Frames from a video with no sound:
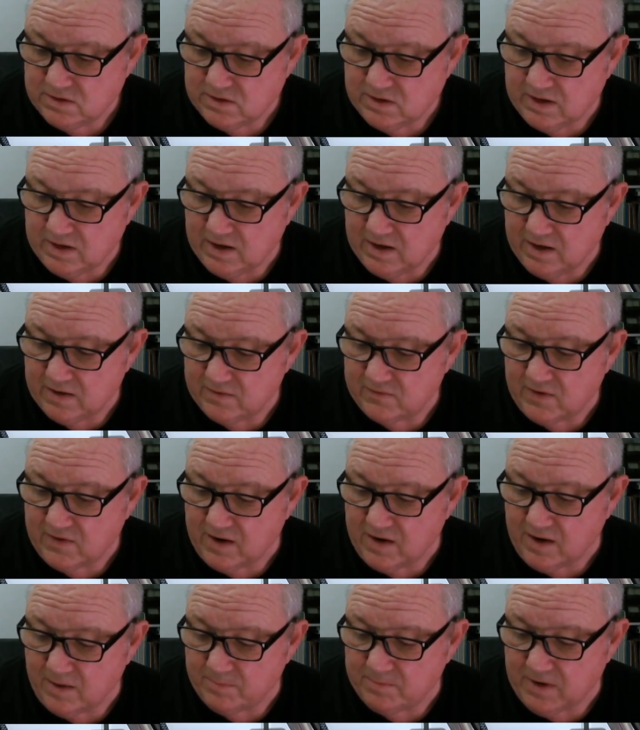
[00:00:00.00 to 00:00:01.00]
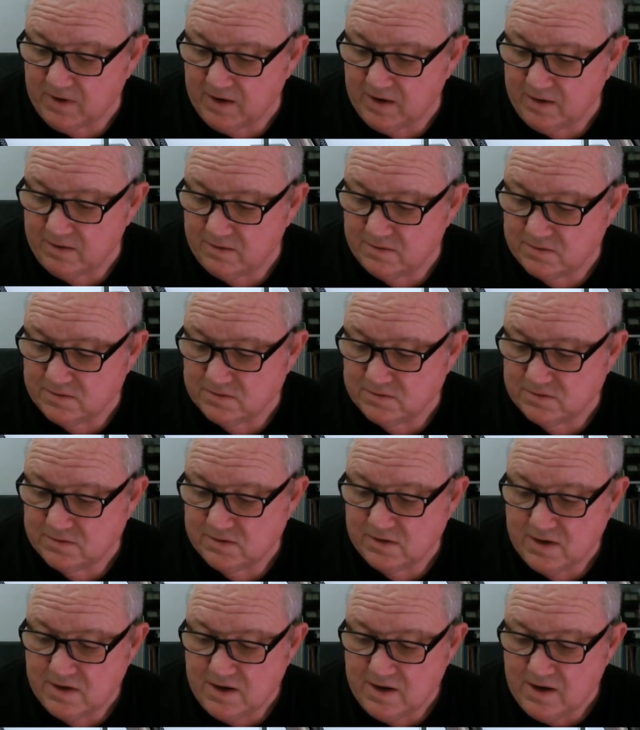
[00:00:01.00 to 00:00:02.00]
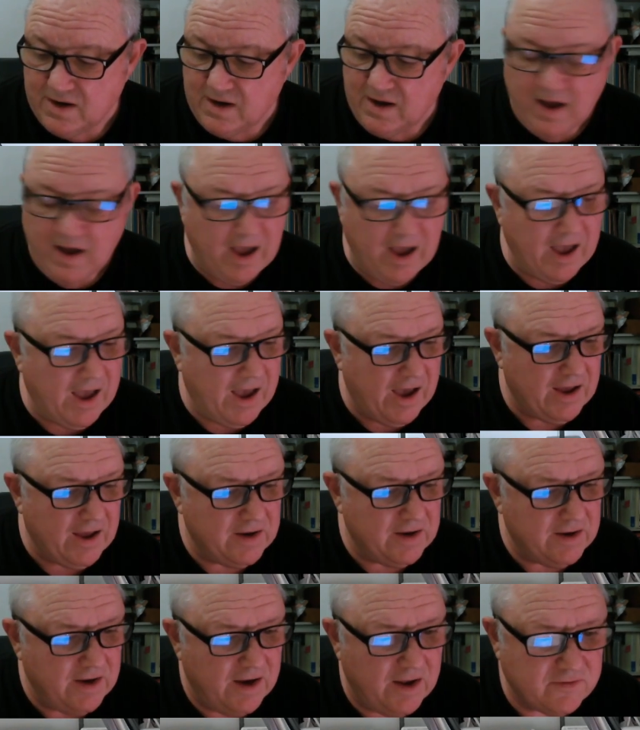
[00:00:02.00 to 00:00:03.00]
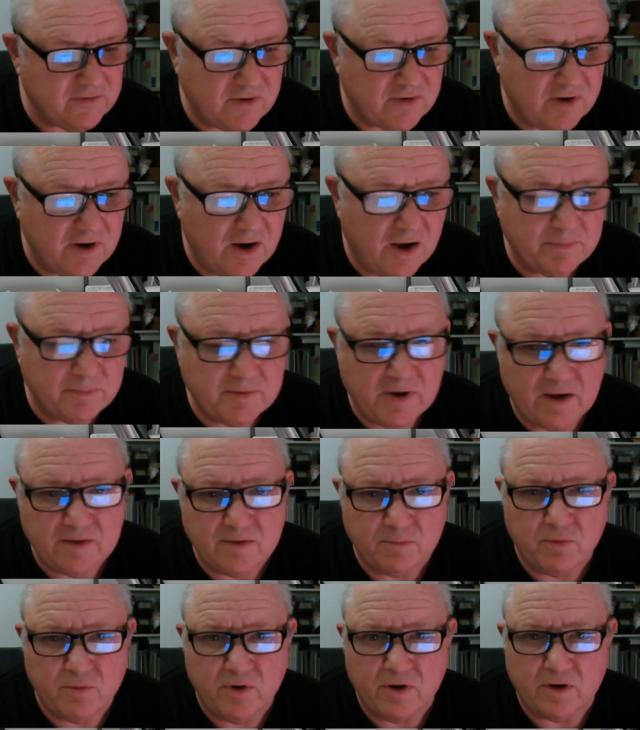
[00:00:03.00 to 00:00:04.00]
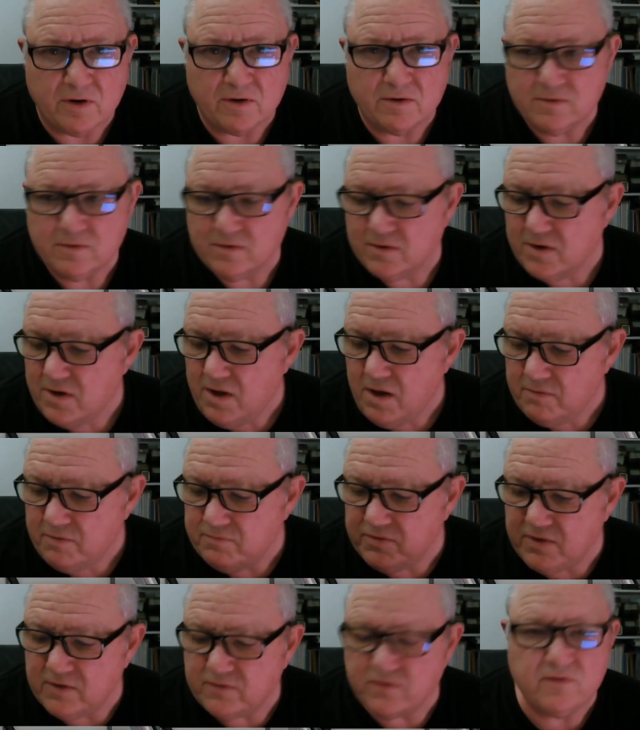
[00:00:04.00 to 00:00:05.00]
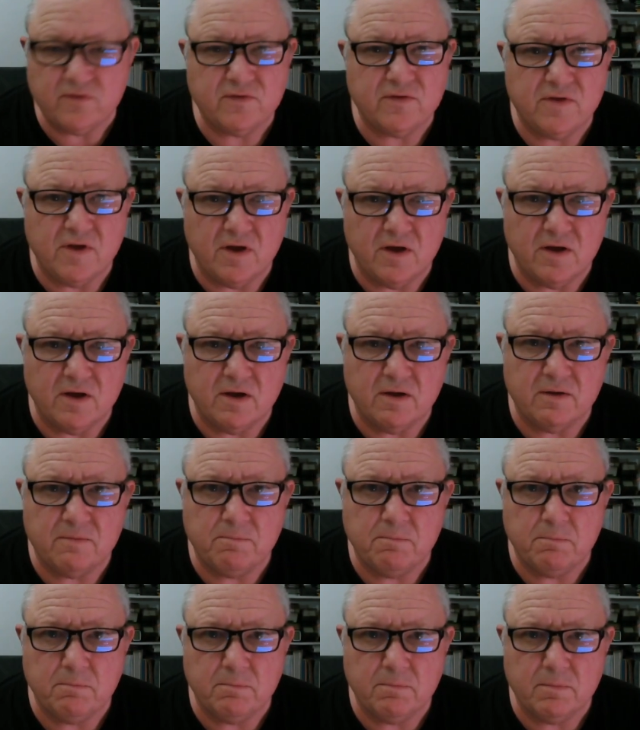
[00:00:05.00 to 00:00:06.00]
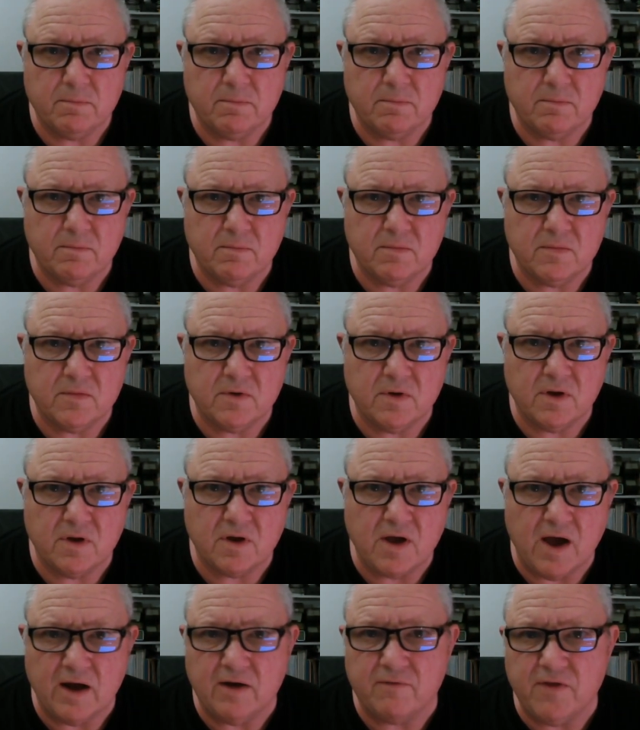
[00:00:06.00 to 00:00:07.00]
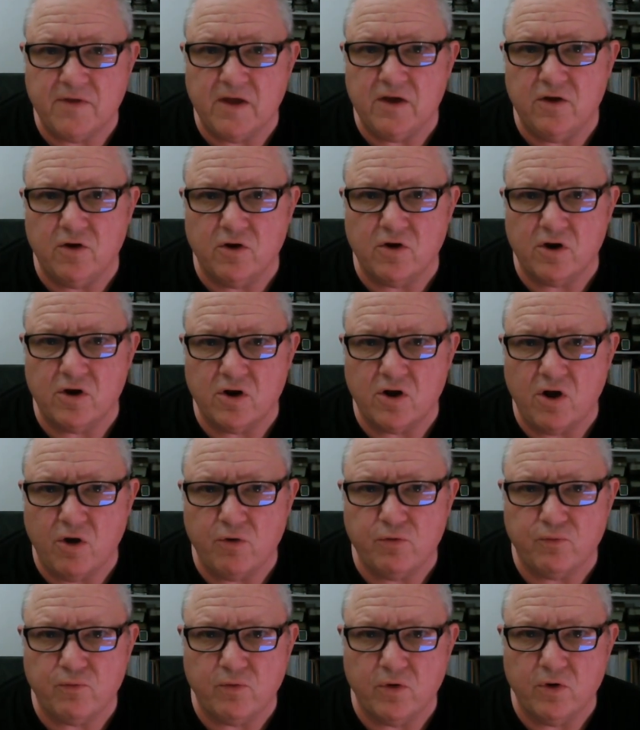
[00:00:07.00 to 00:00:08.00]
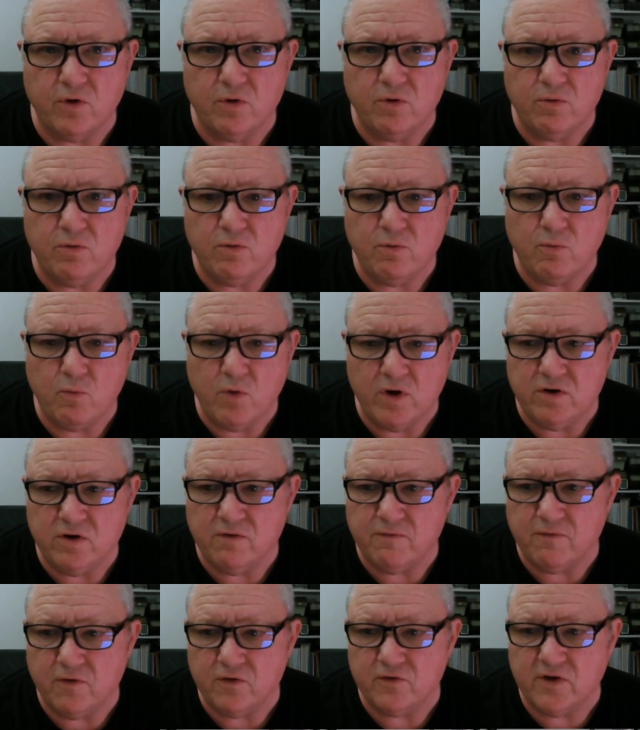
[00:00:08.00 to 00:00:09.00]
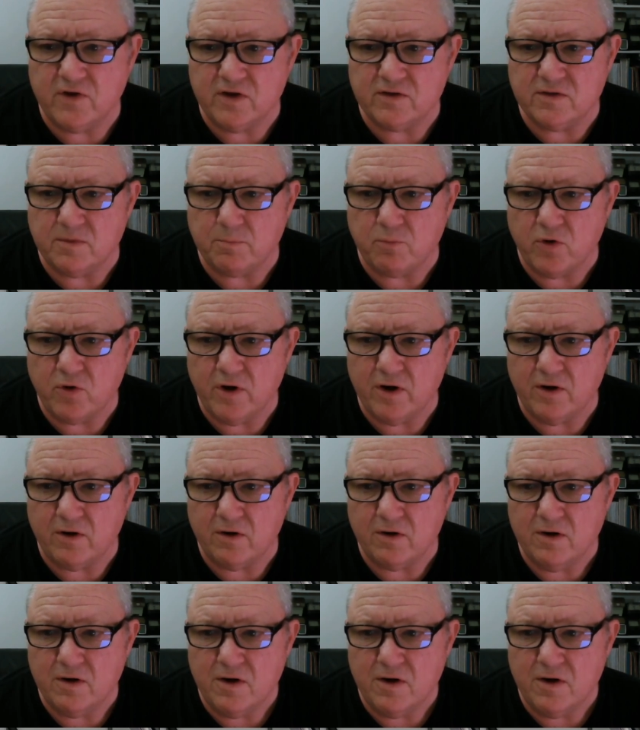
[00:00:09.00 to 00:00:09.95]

and say update, and it's going to update the printer. This is the kind of thing you're going to go through when you first get the printer.